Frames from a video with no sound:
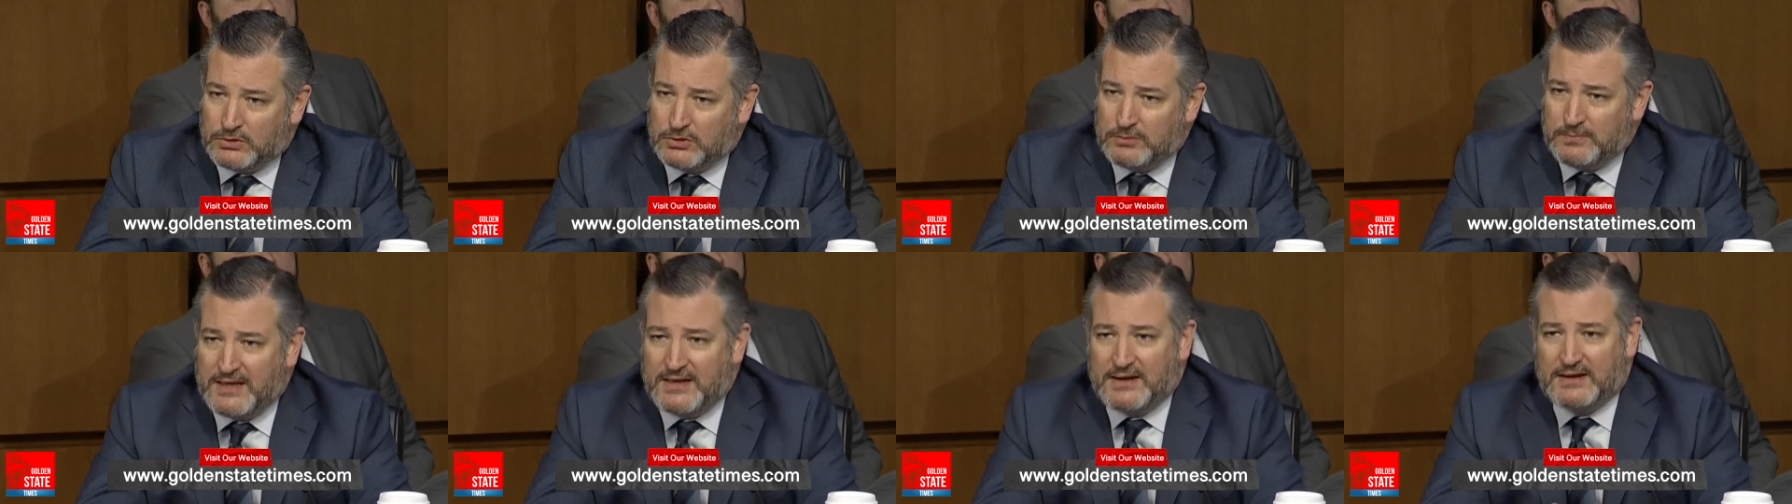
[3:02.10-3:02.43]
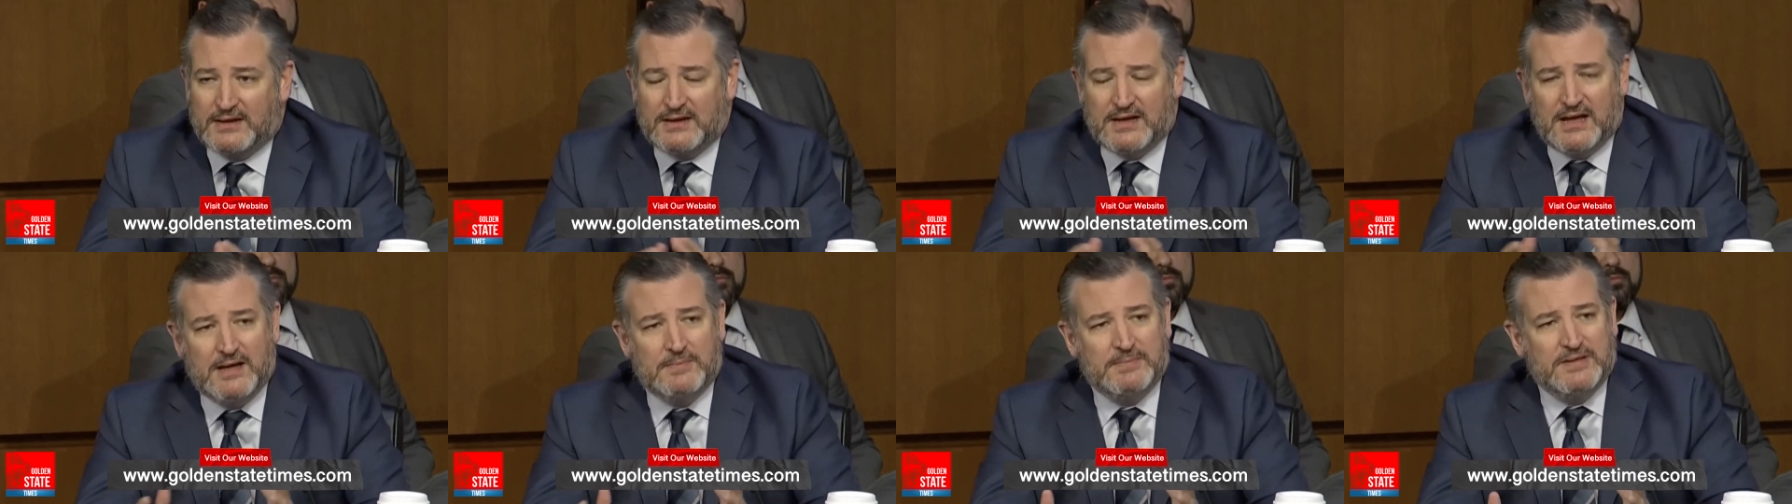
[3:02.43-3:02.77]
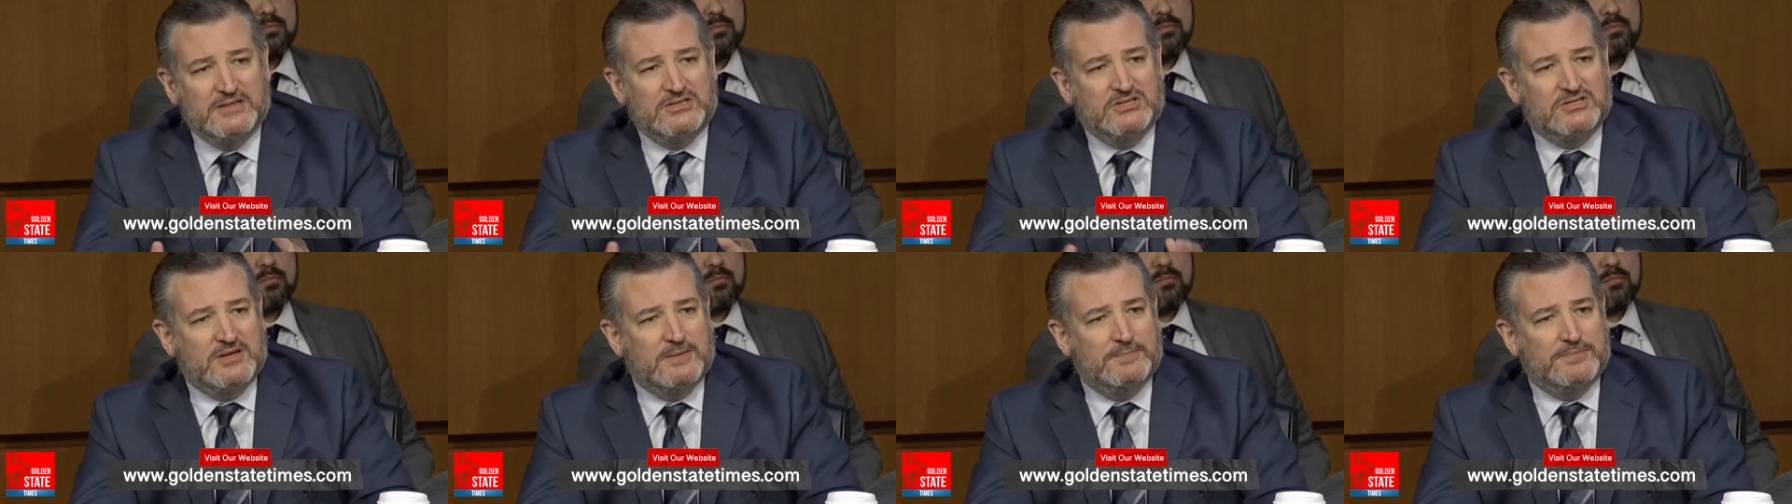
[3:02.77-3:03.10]
who made a
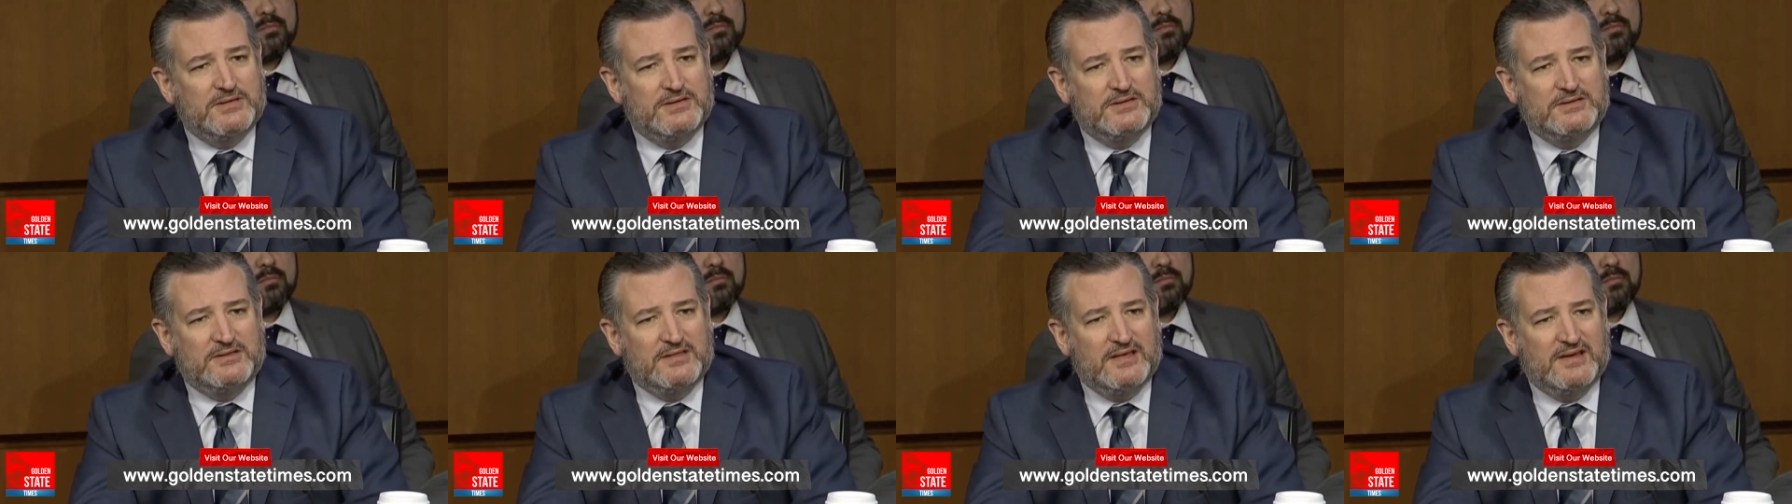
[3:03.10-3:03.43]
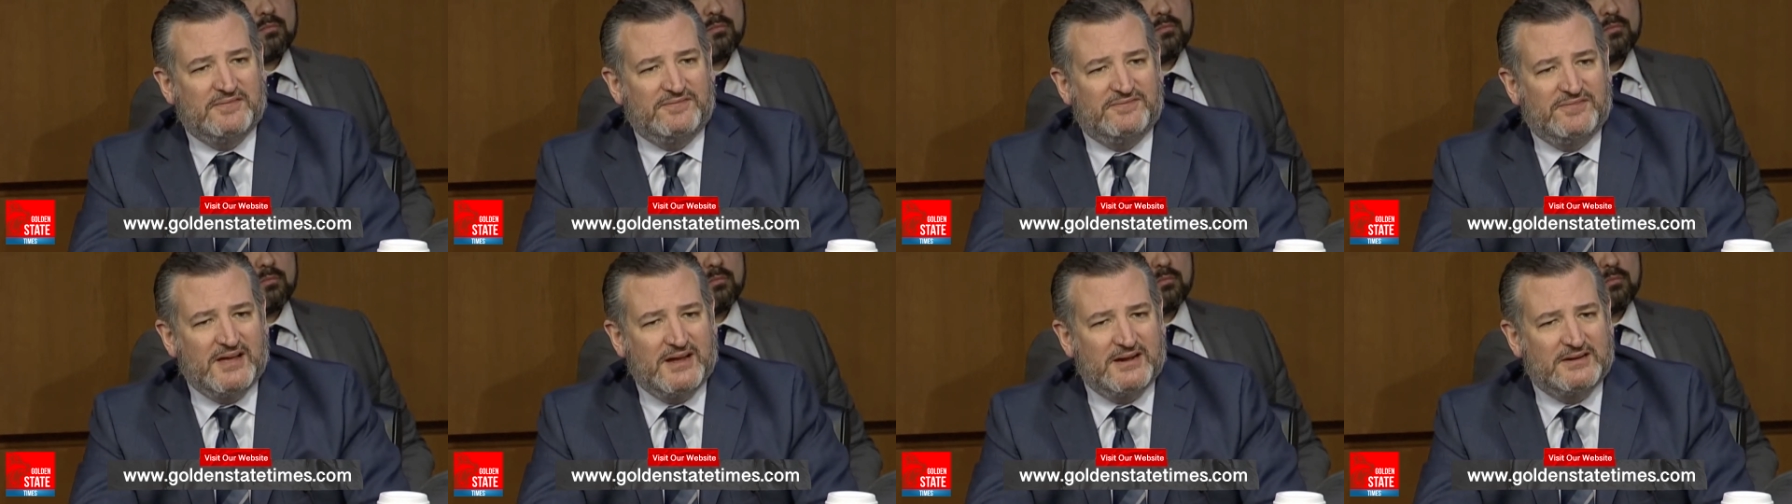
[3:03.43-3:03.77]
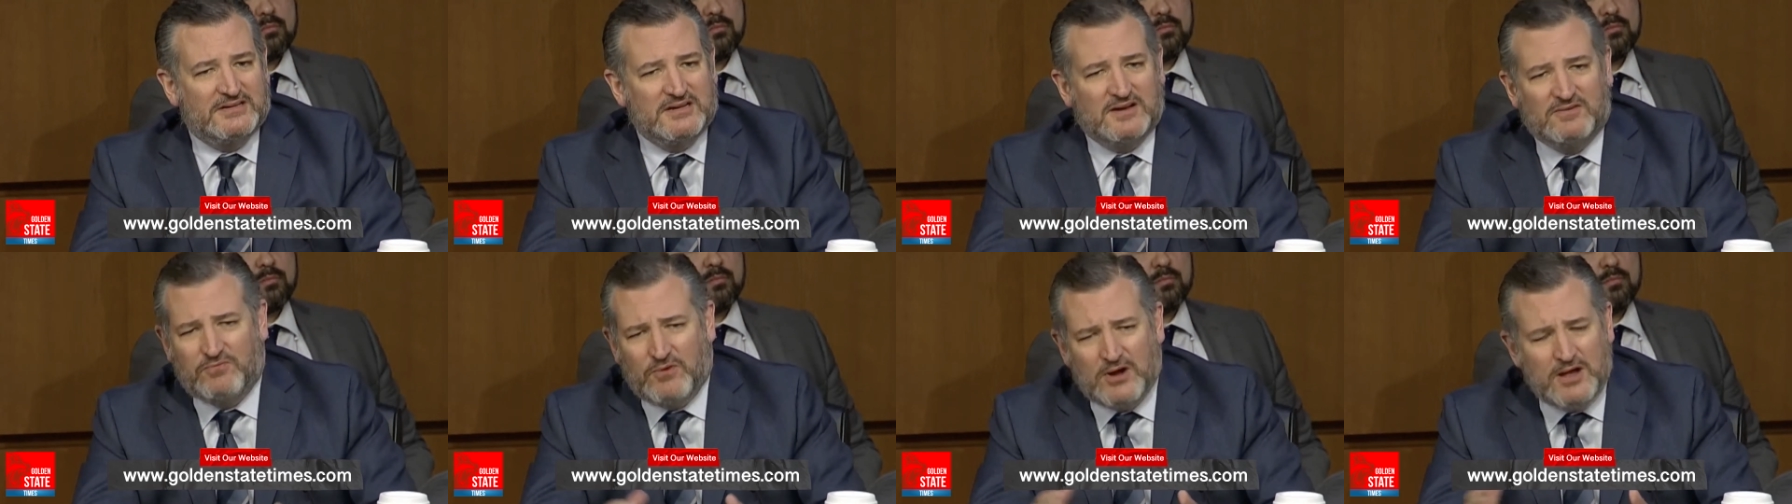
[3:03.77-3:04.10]
comment something to the
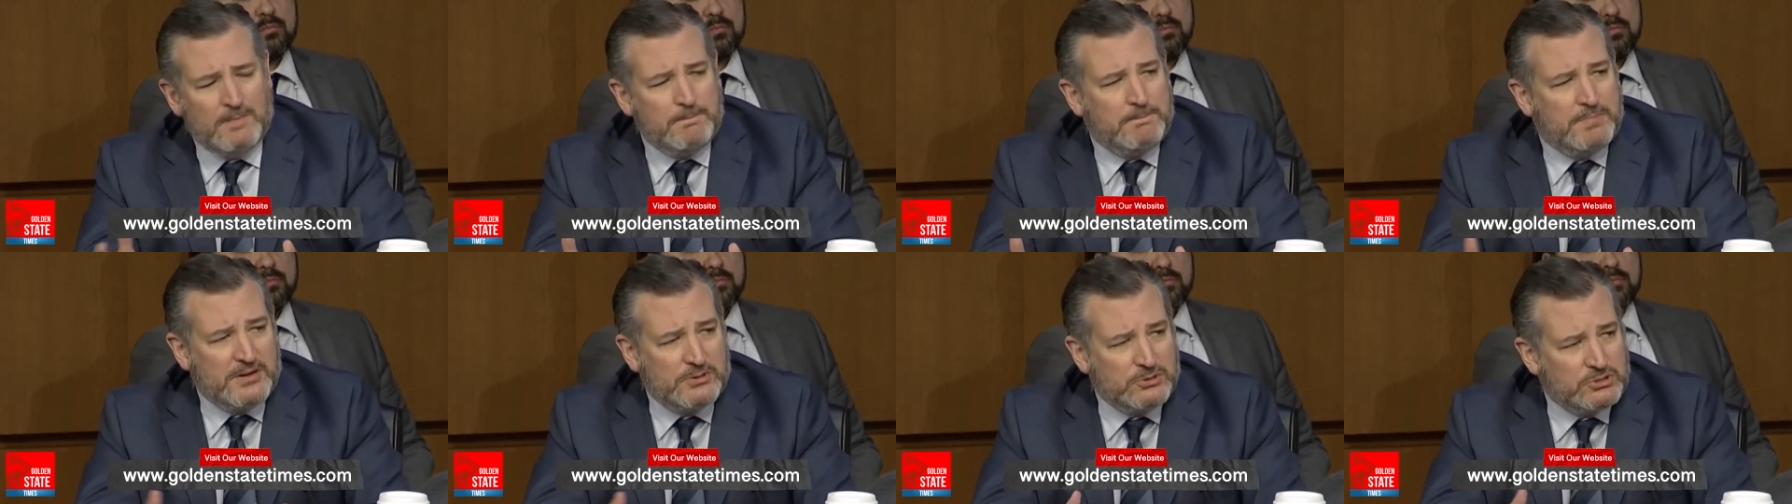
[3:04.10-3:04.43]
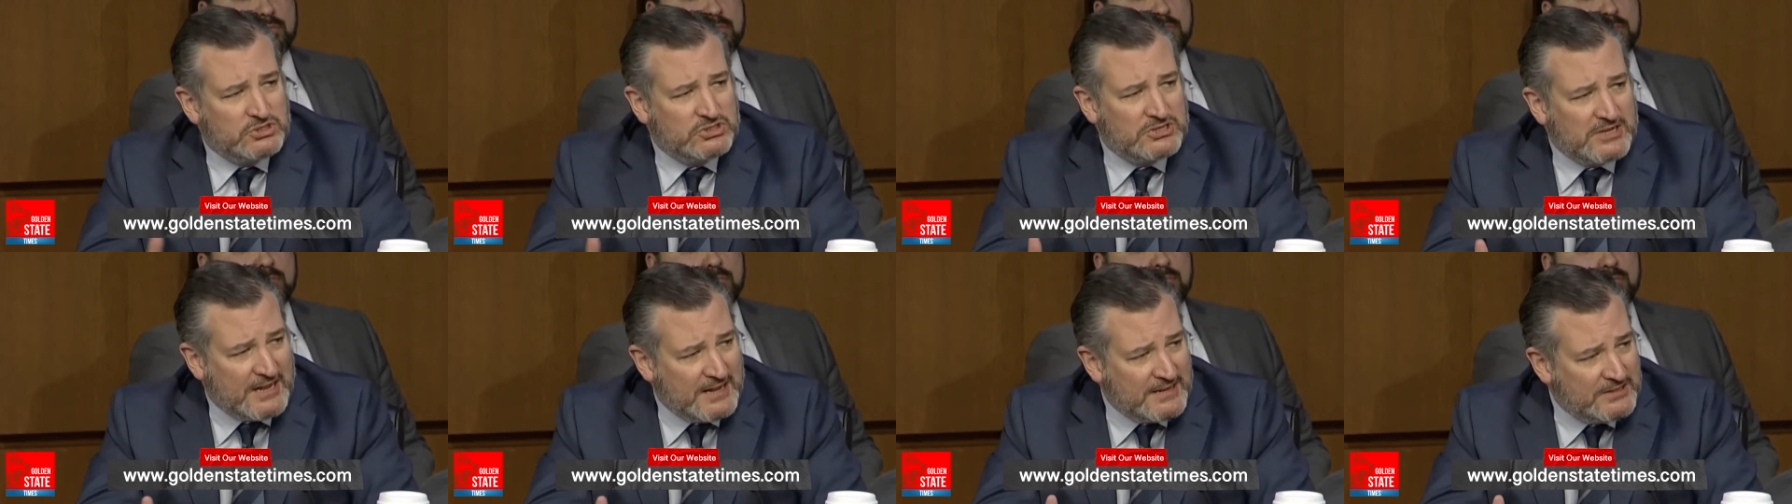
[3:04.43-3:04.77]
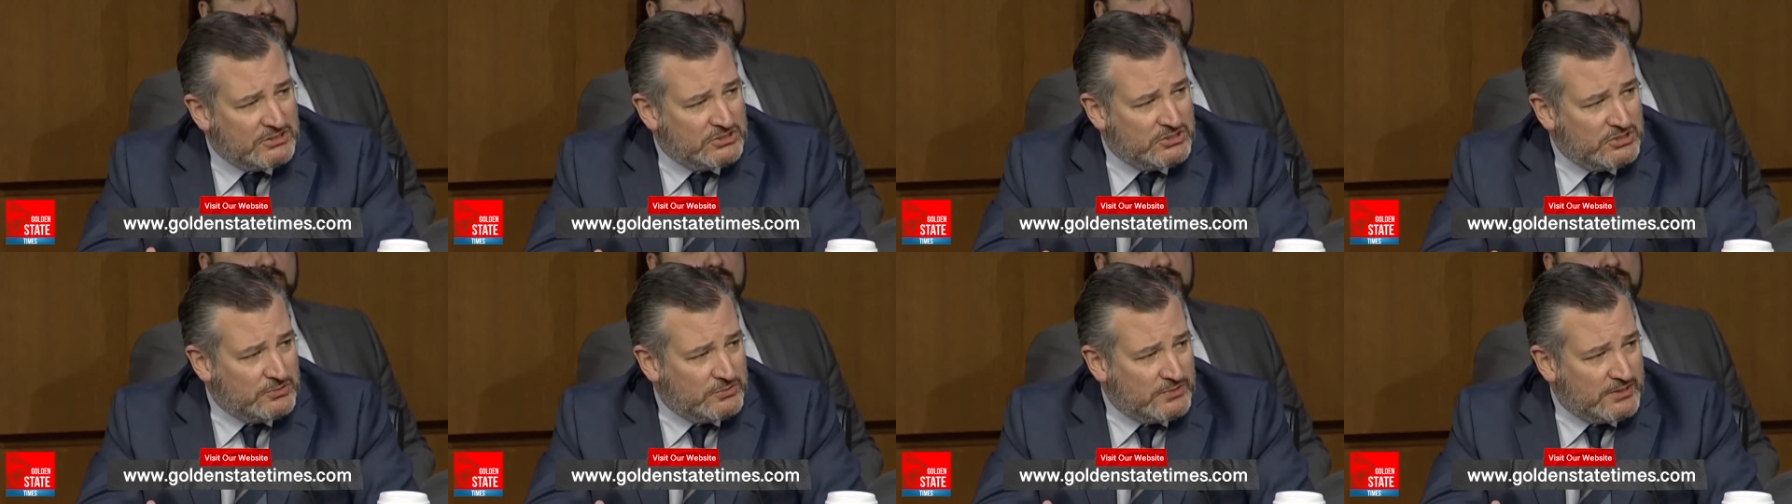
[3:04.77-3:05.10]
effect of, well, both
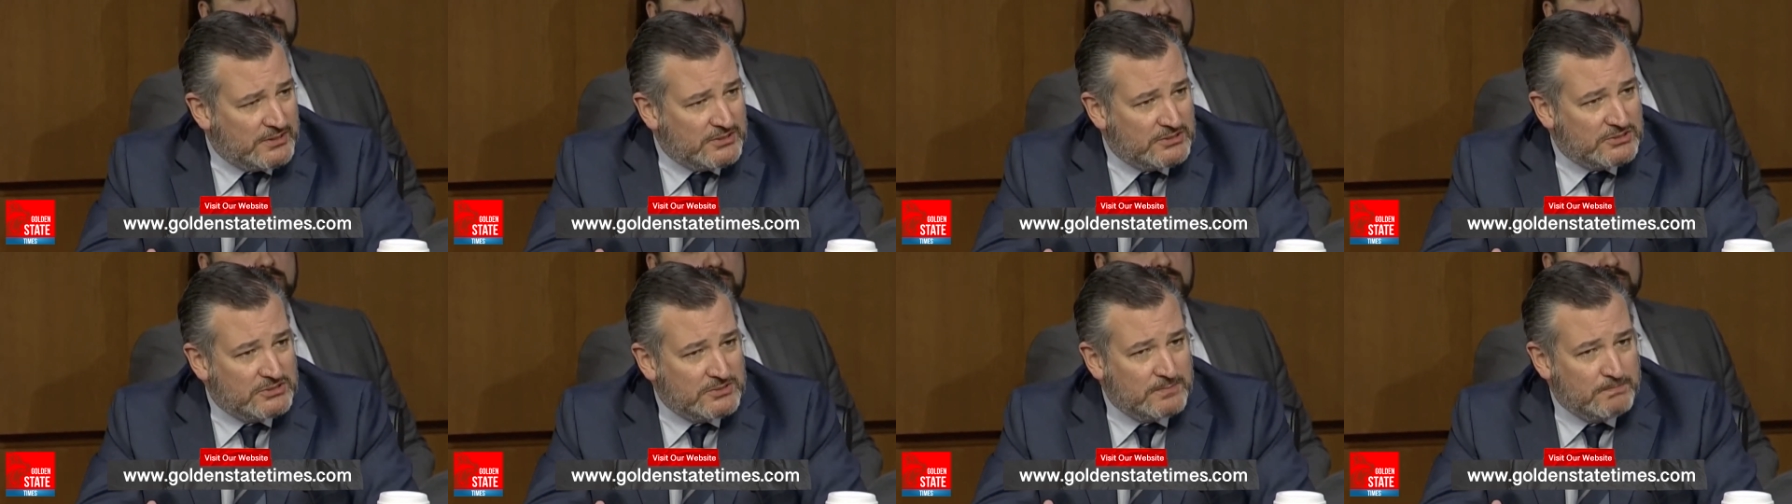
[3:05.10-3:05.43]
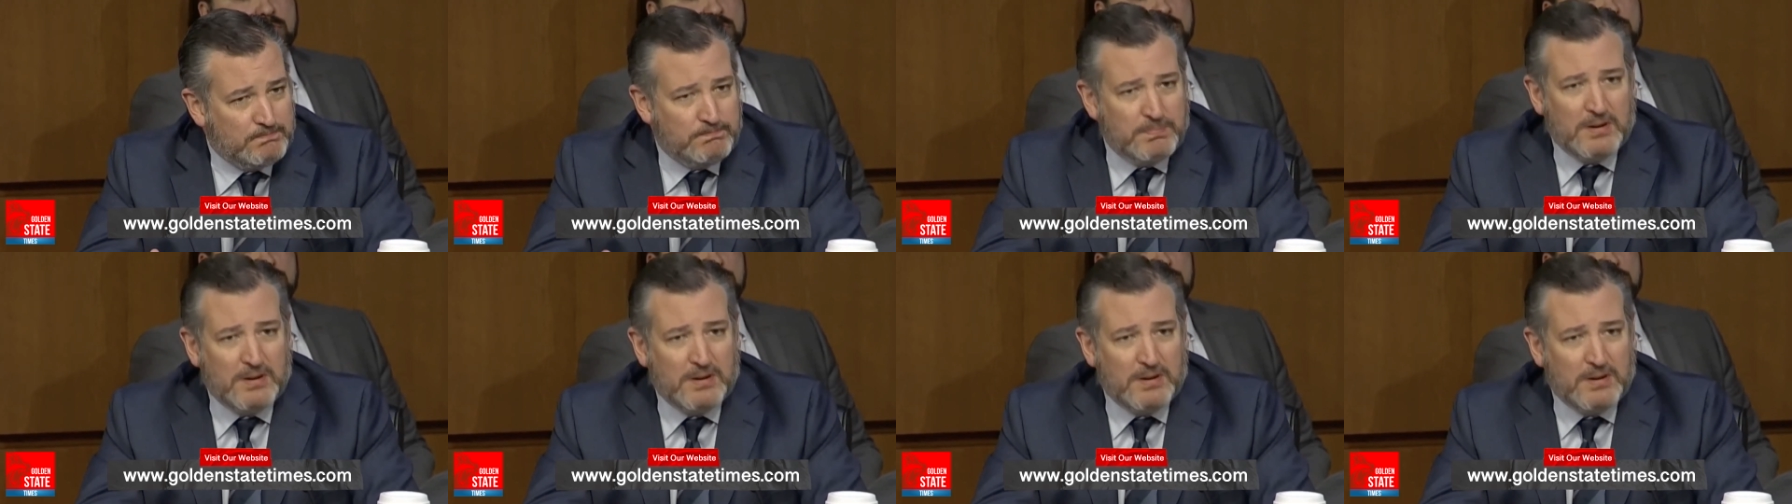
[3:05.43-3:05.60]
sides do this.